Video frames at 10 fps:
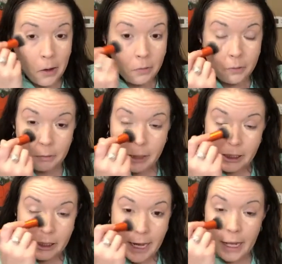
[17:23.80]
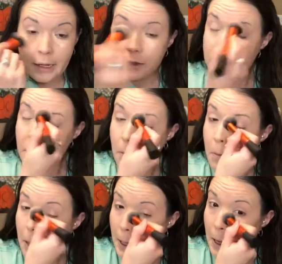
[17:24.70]
for my shadows,
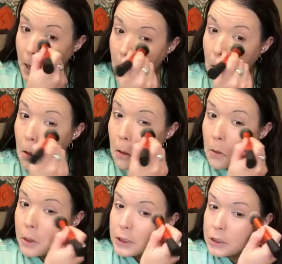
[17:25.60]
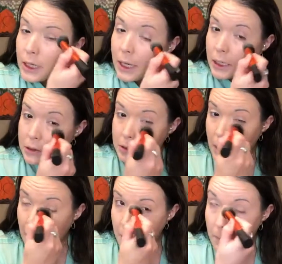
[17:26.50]
but these shadows
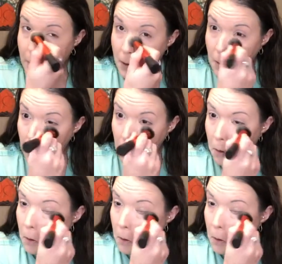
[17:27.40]
I have found